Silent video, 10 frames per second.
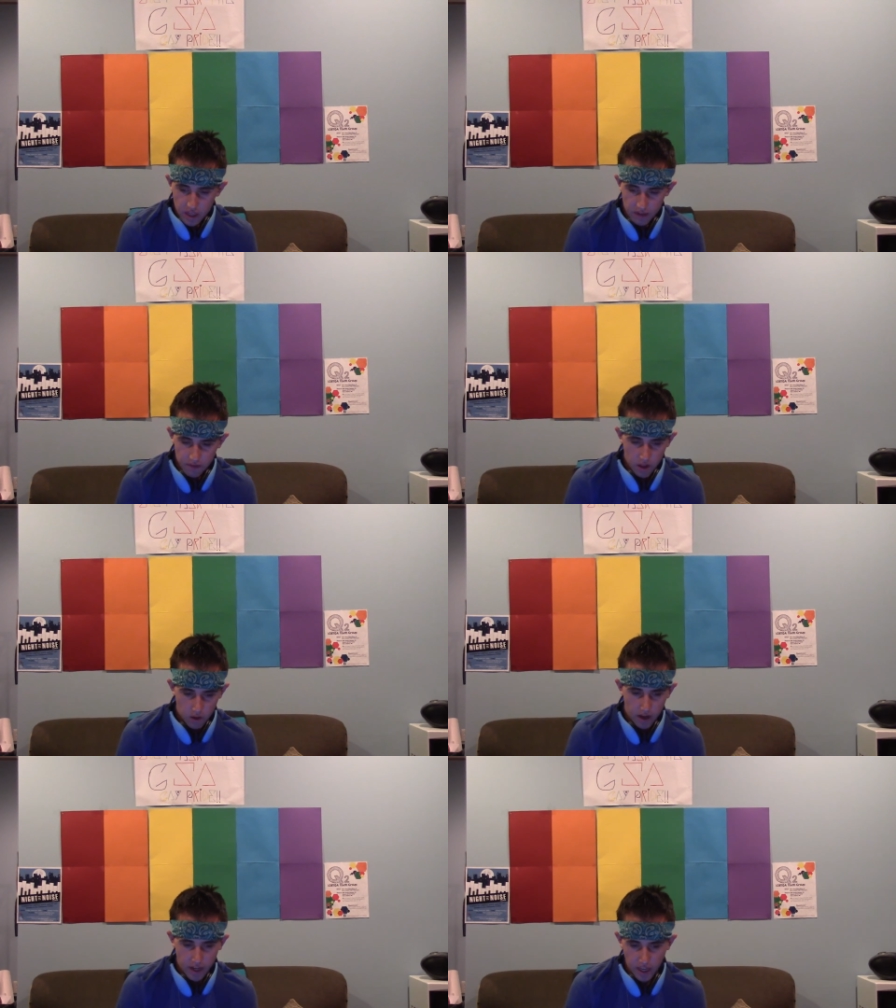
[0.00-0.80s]
Even
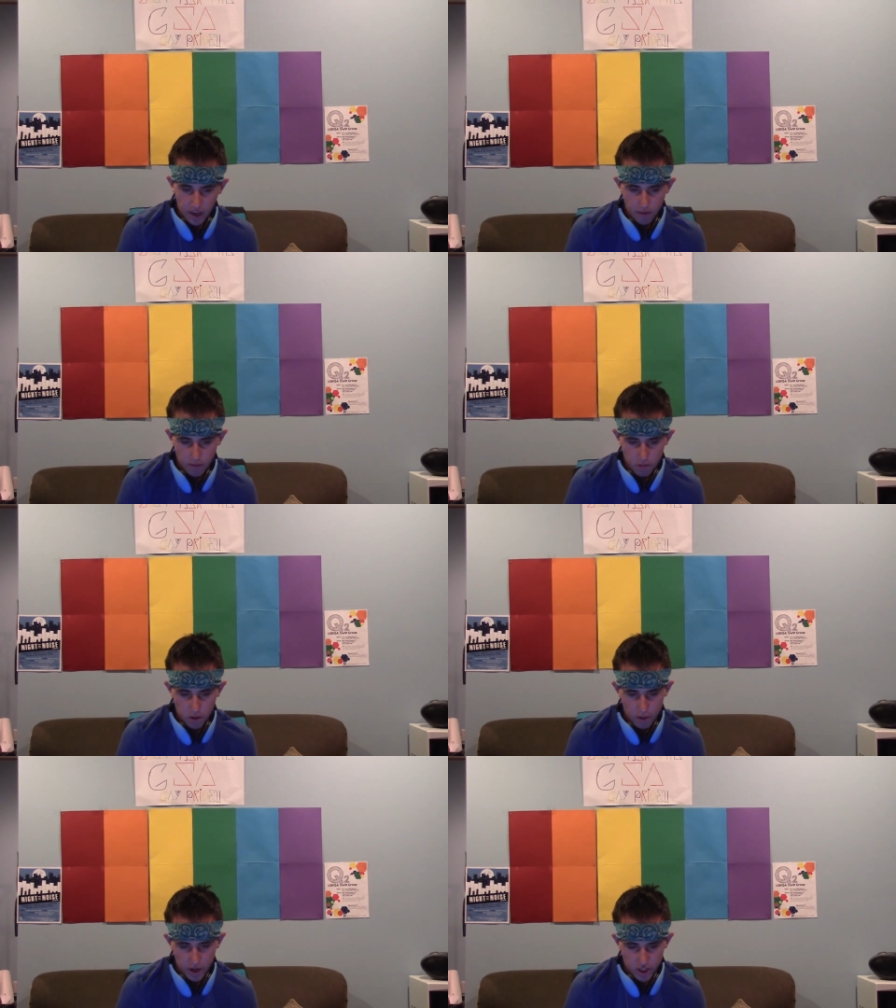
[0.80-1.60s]
though I gave him
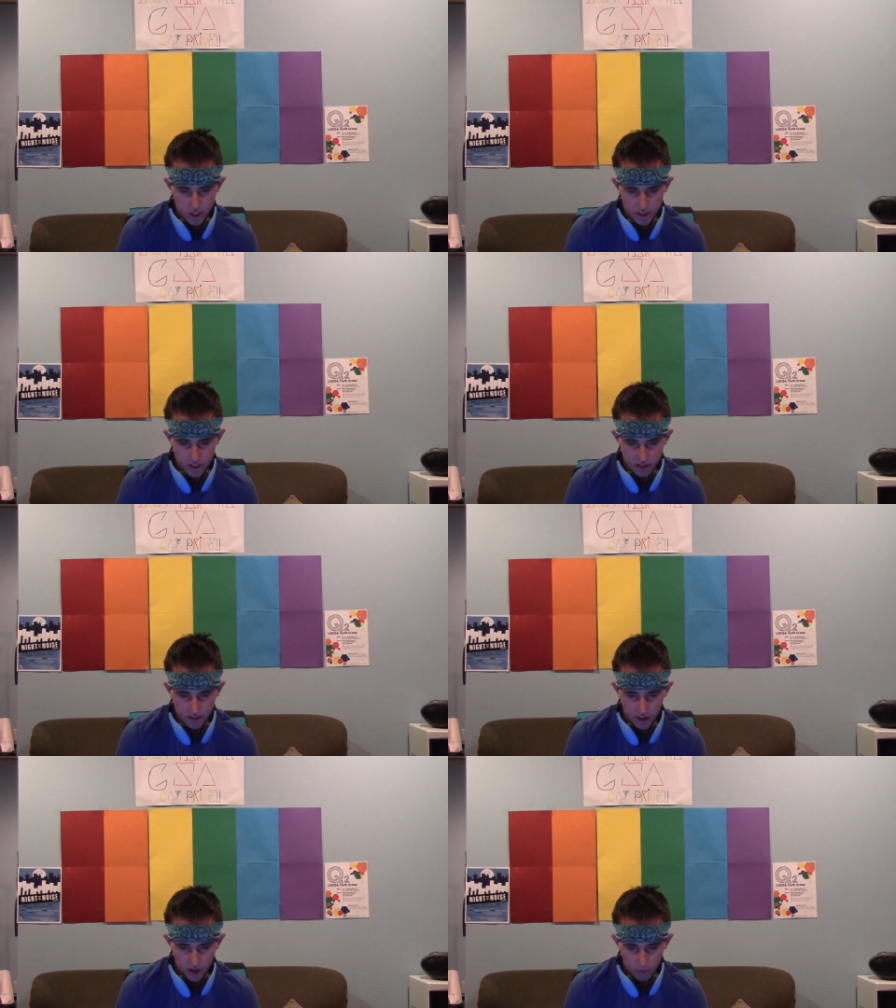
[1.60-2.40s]
directions the
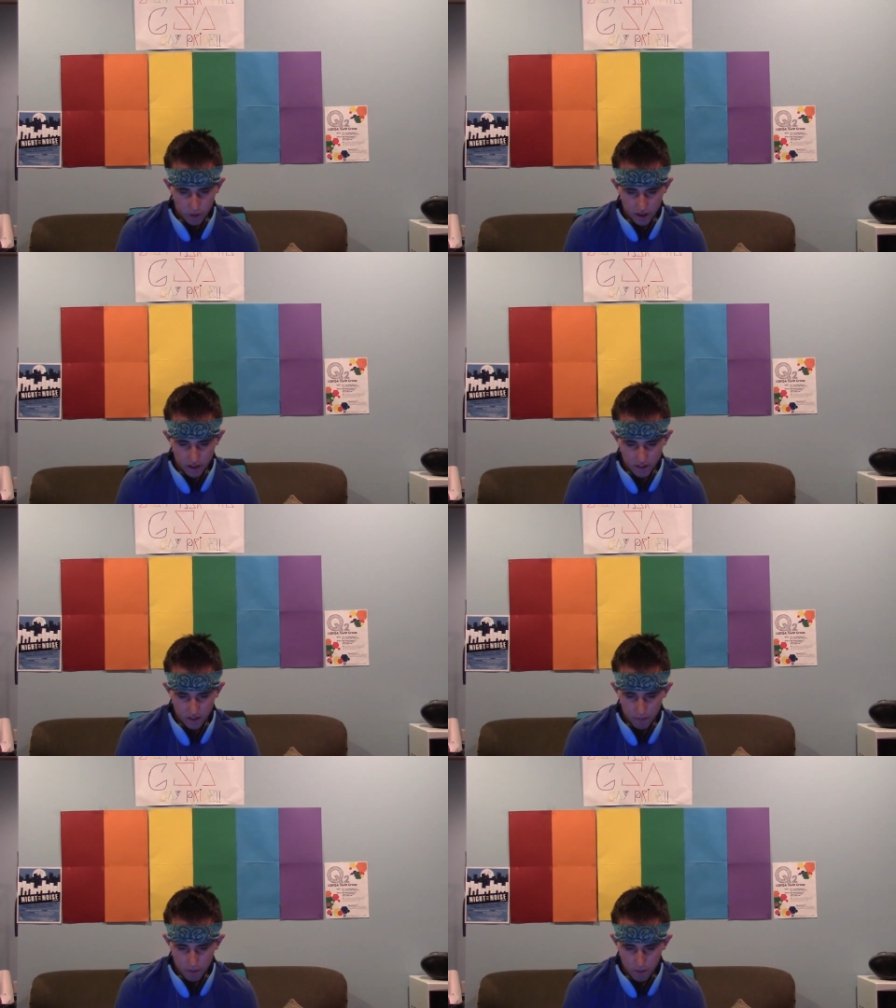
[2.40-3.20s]
entire way, he
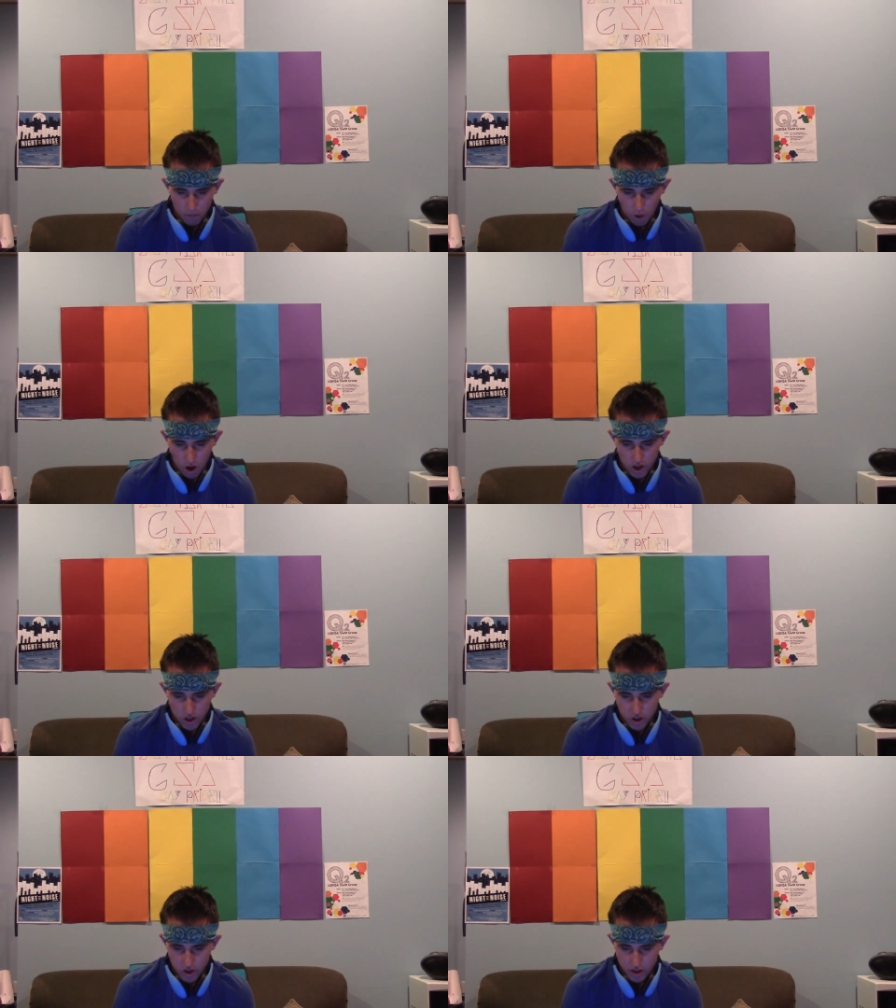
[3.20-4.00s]
still made
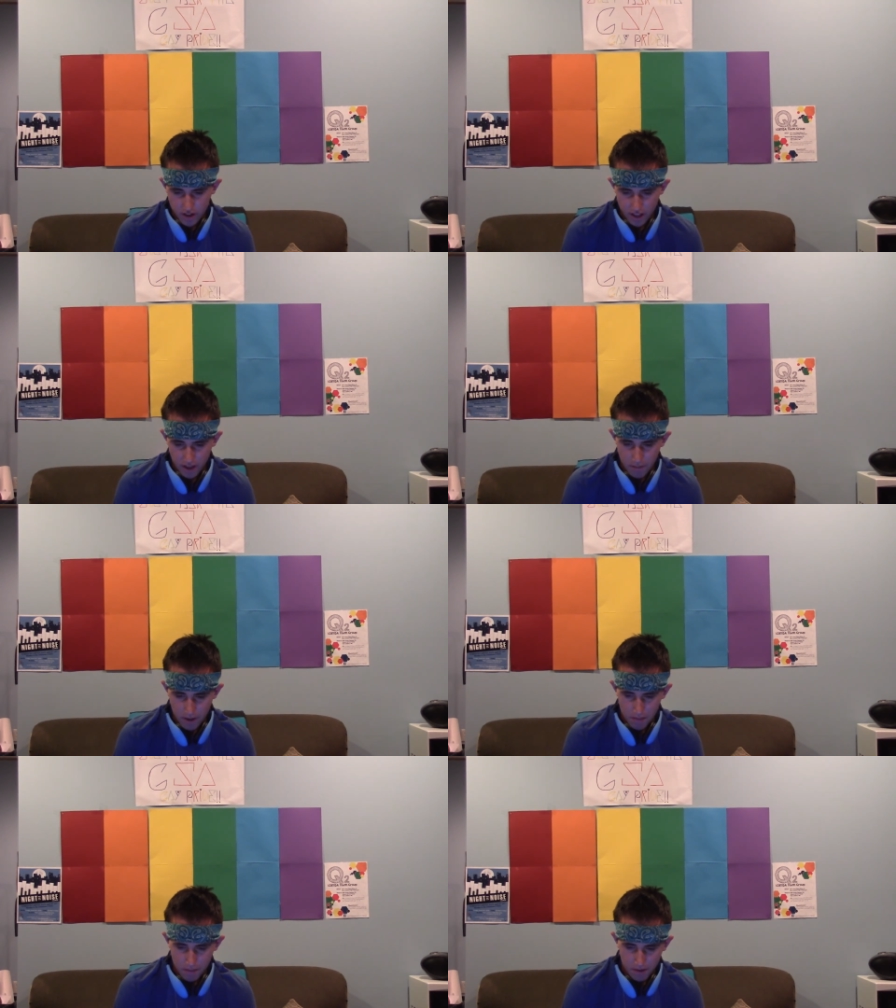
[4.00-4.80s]
wrong turns, and it
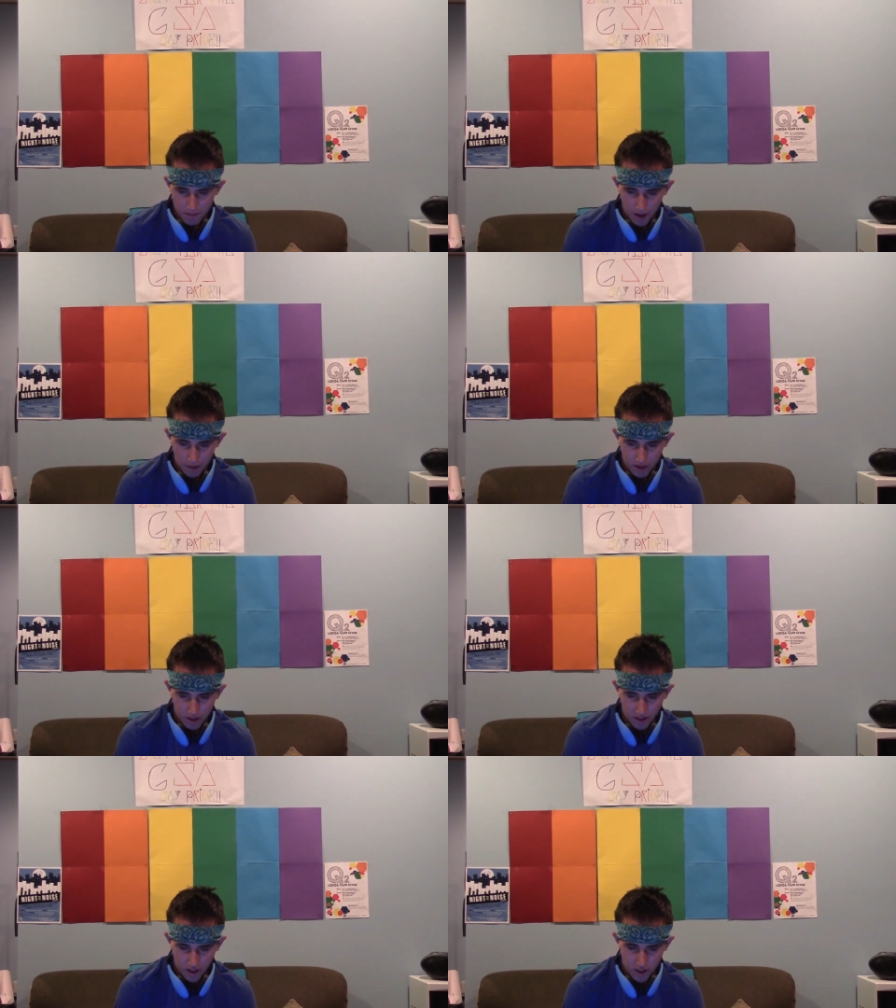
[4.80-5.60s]
made me smile
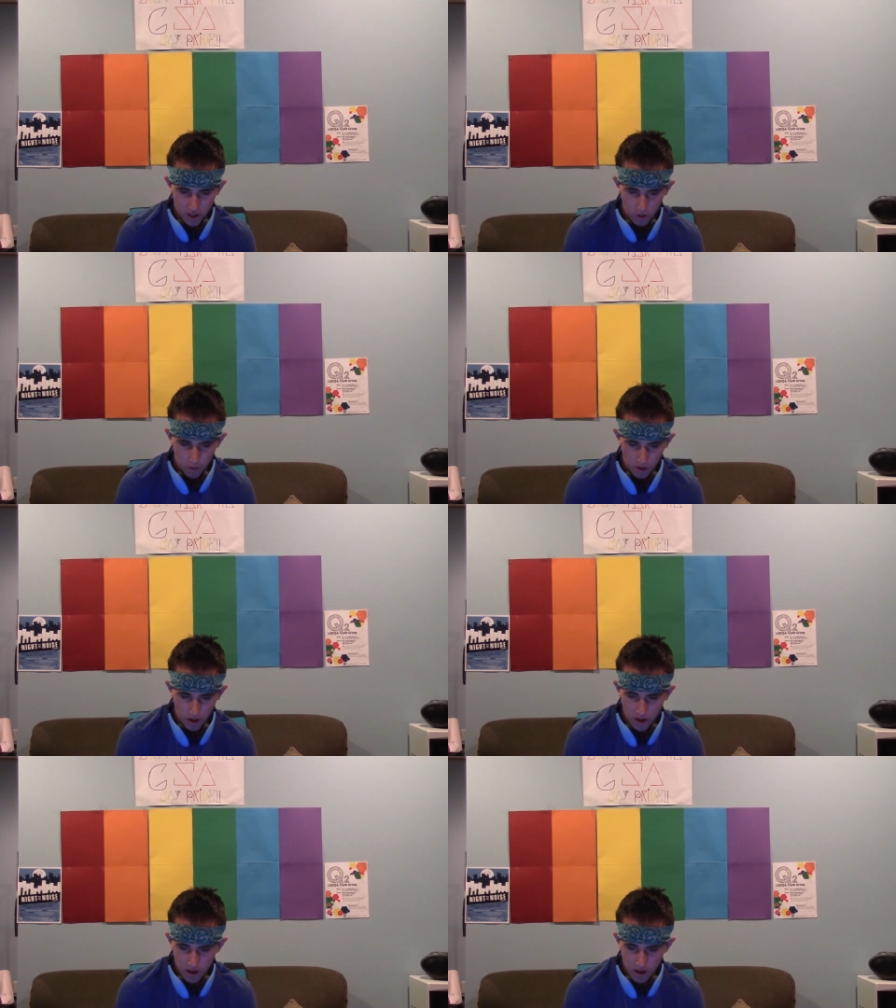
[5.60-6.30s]
because I knew